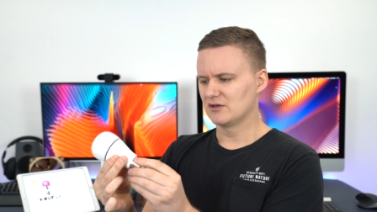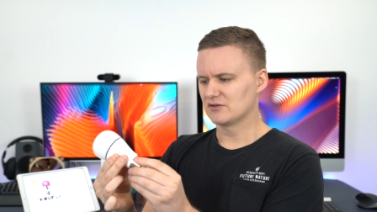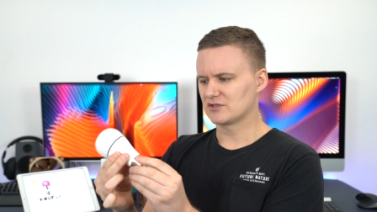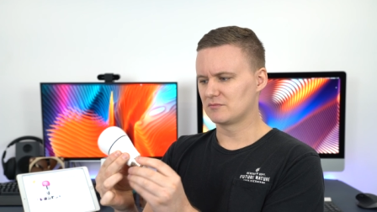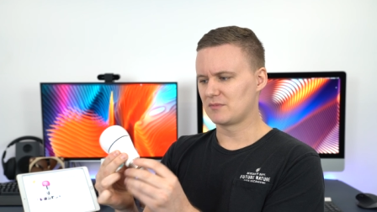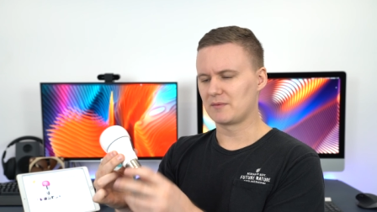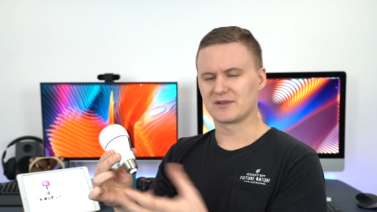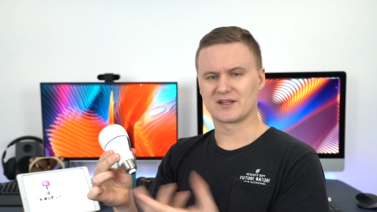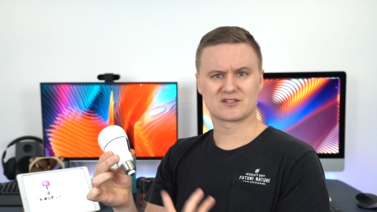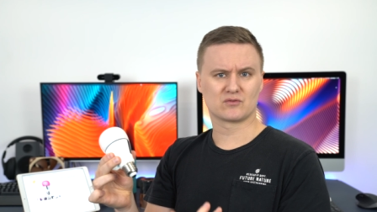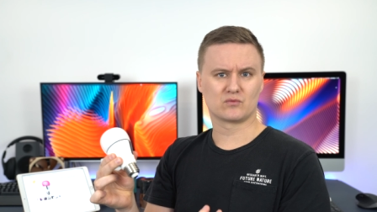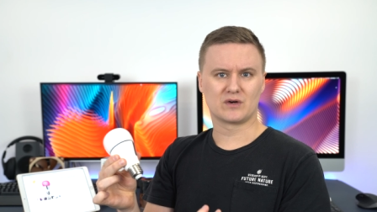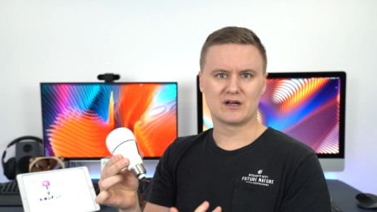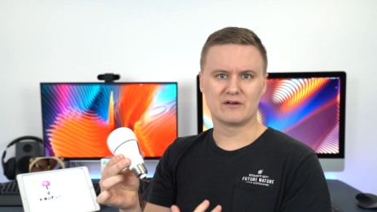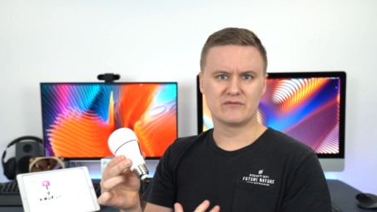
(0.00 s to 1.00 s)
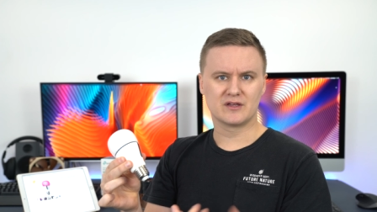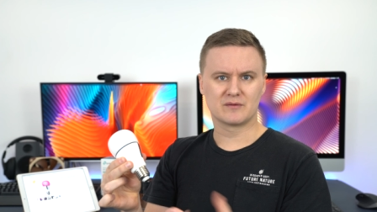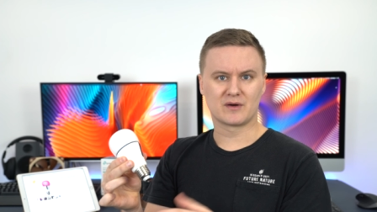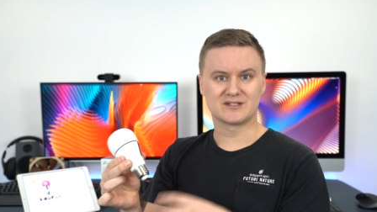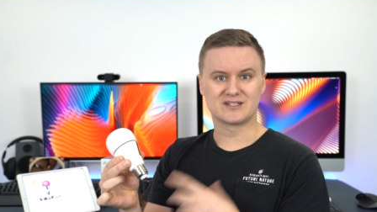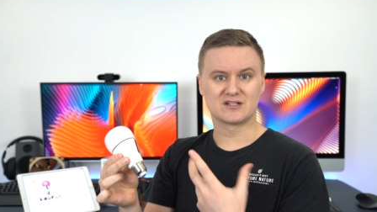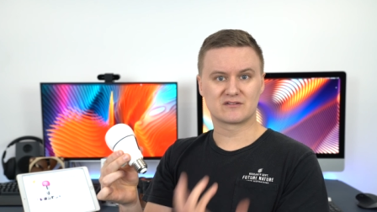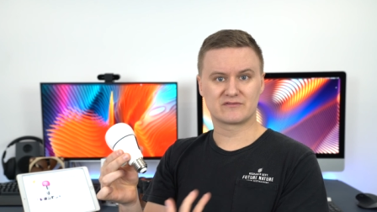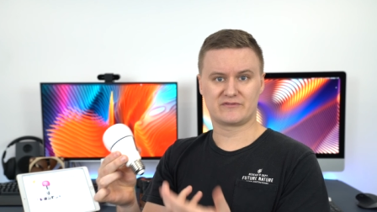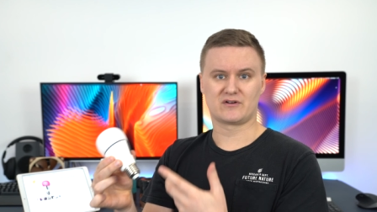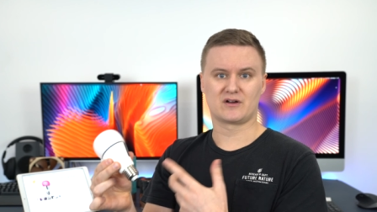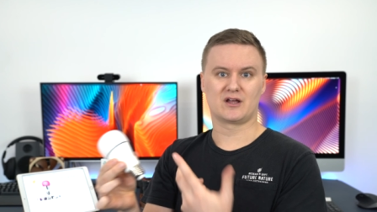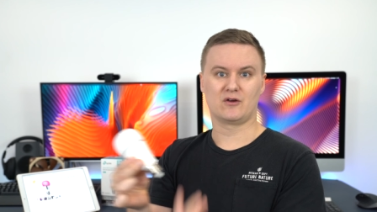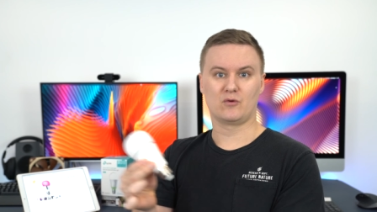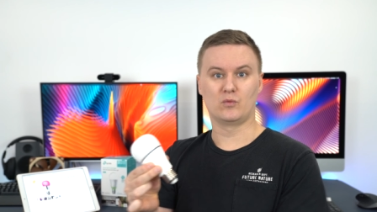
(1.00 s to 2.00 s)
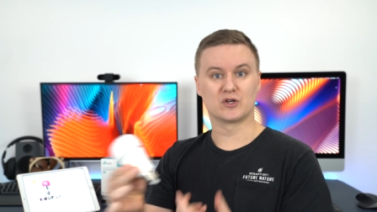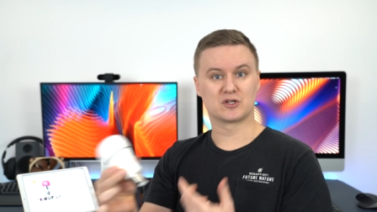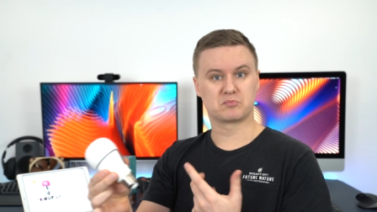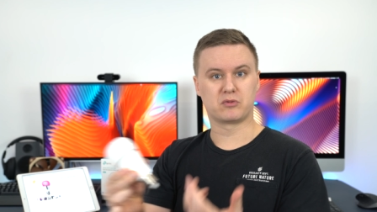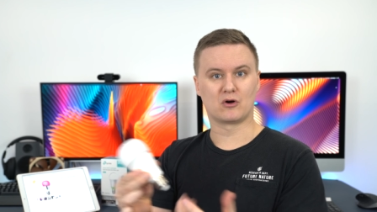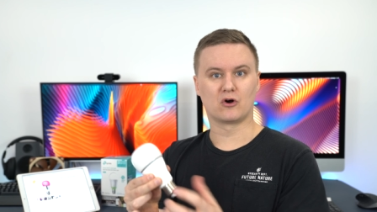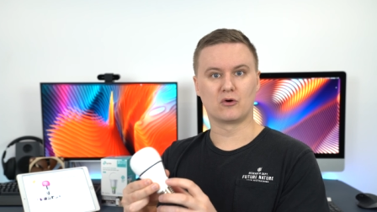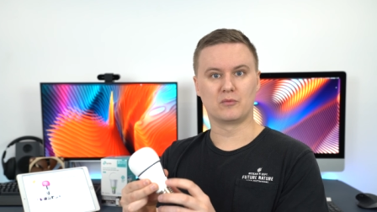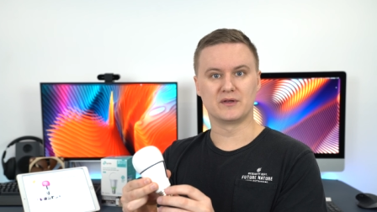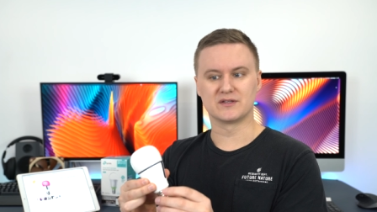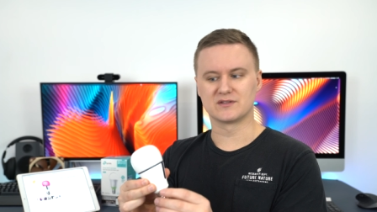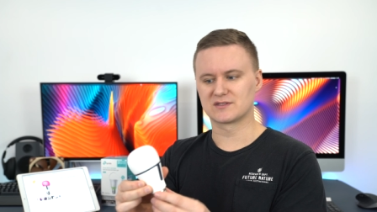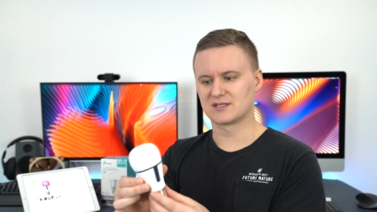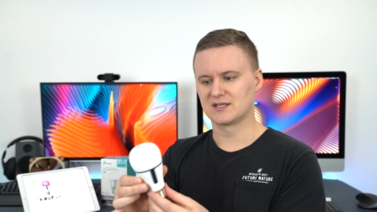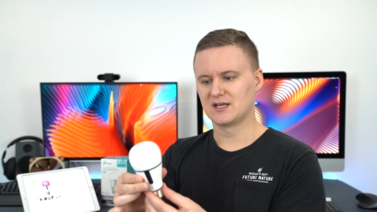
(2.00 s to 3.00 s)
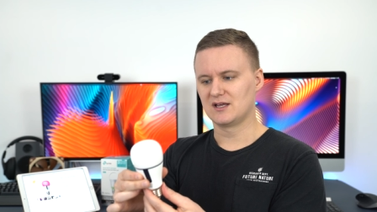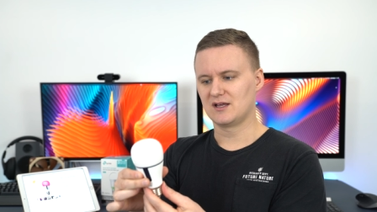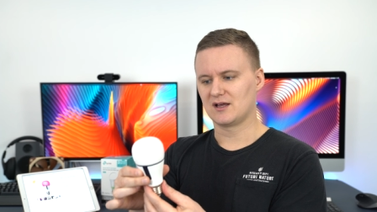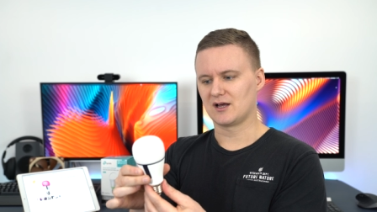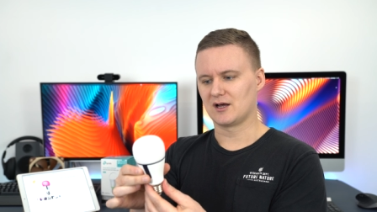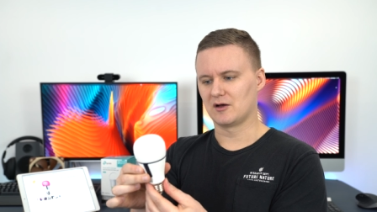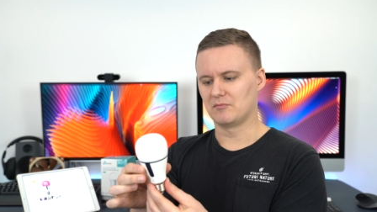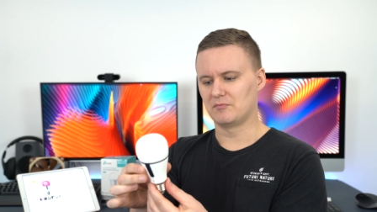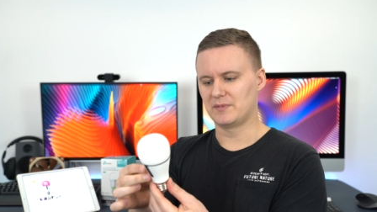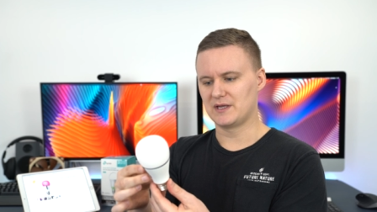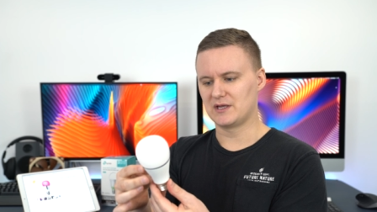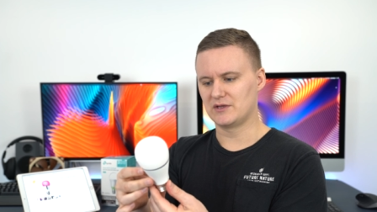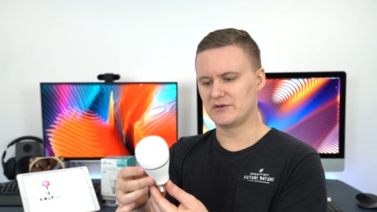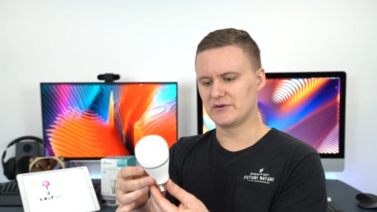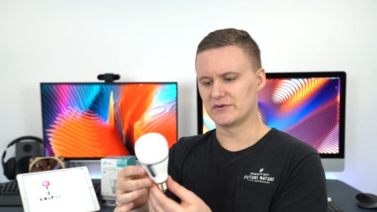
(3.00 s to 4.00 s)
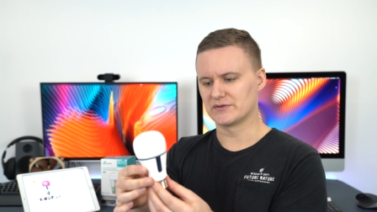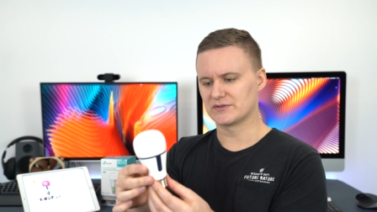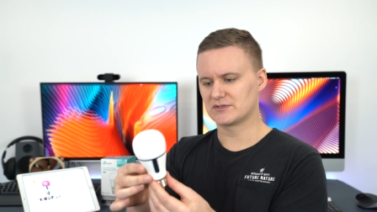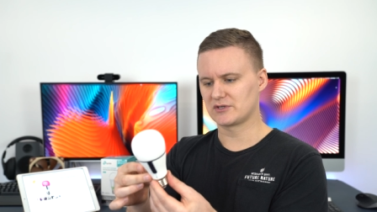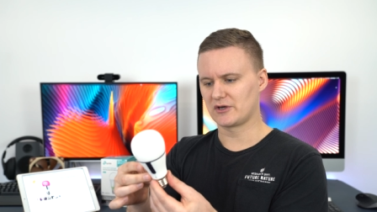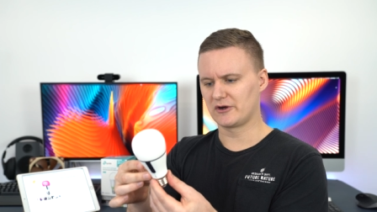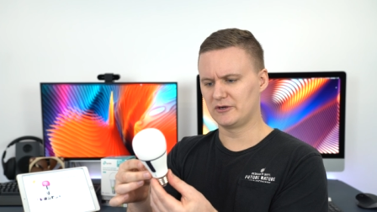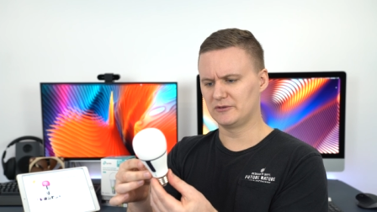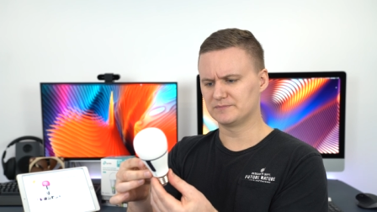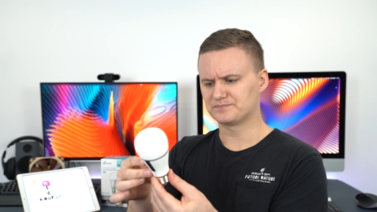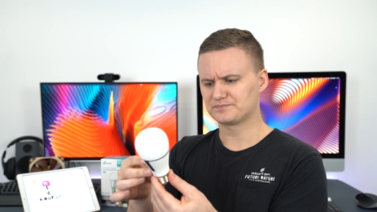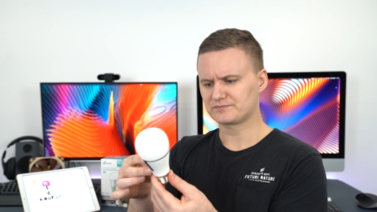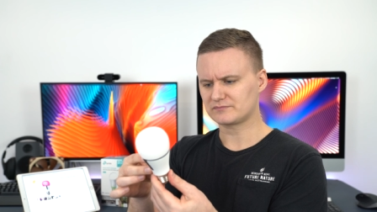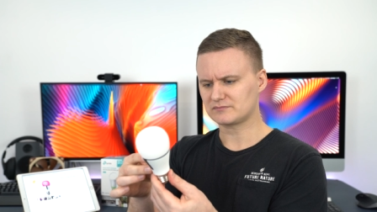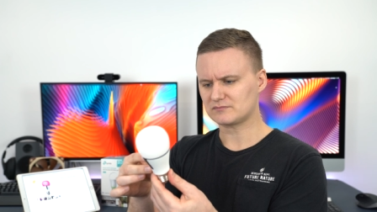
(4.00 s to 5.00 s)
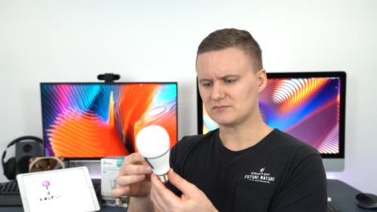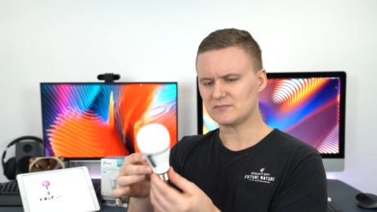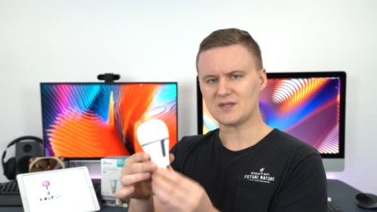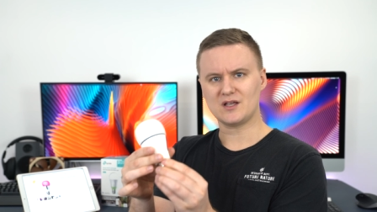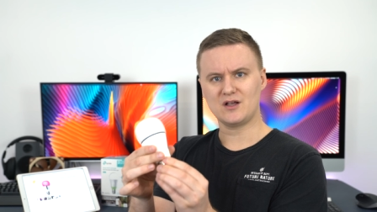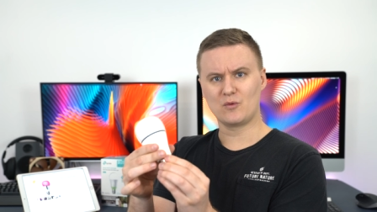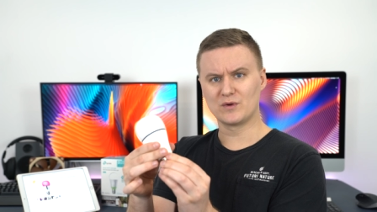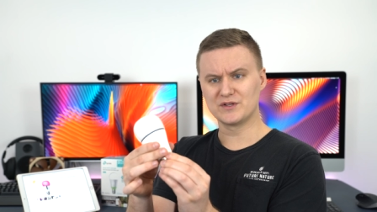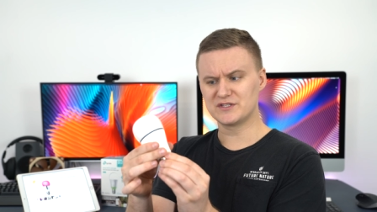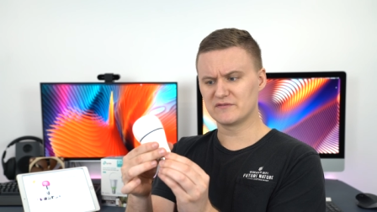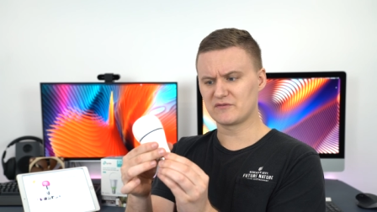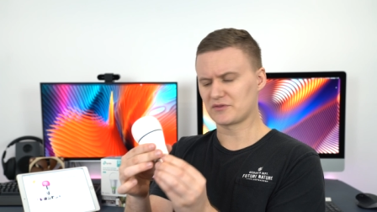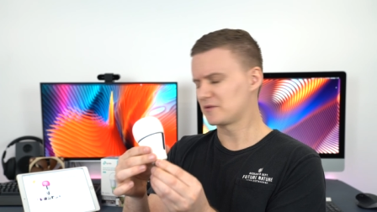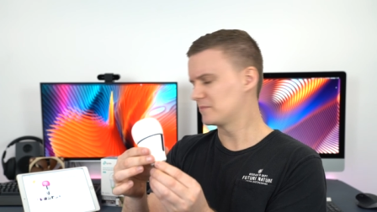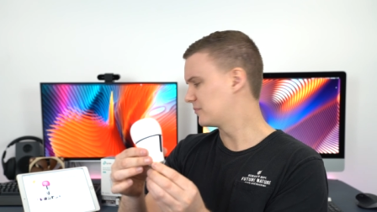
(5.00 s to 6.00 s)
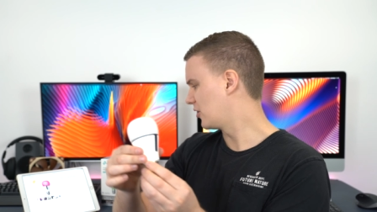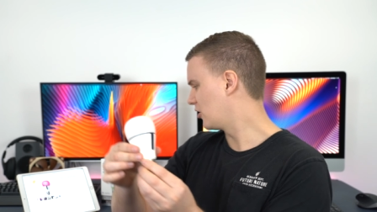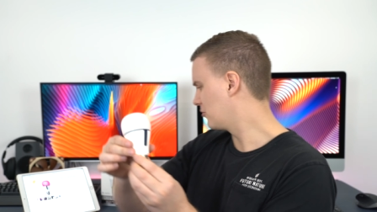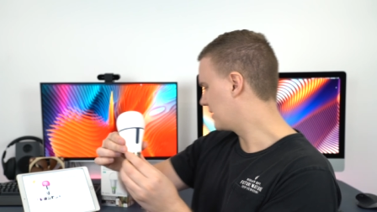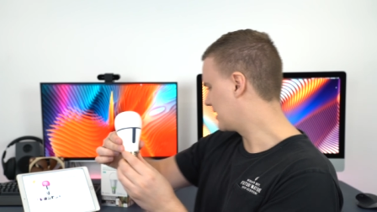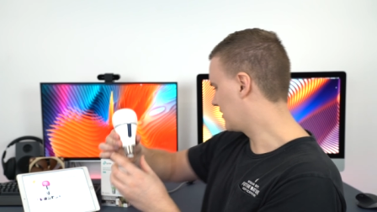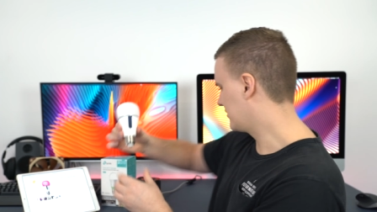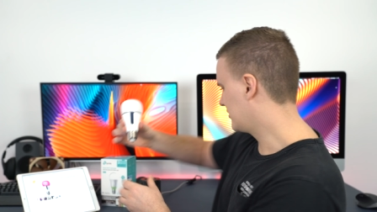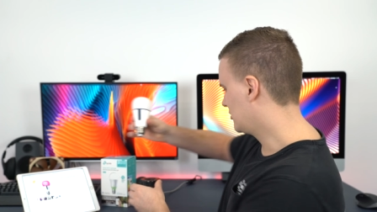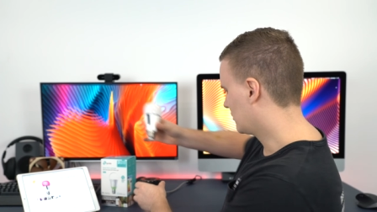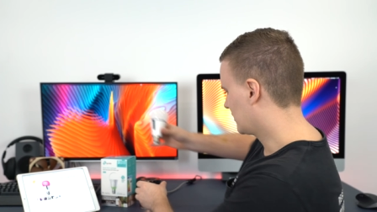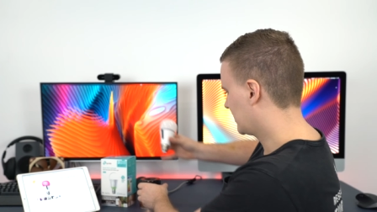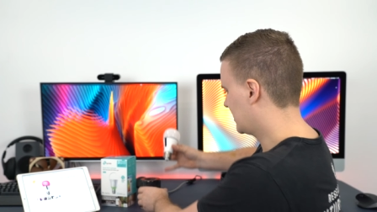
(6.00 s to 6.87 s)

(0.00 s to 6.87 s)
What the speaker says: So maybe that's a way of them identifying which bulb is being used. So once you've got the bulb out, then you want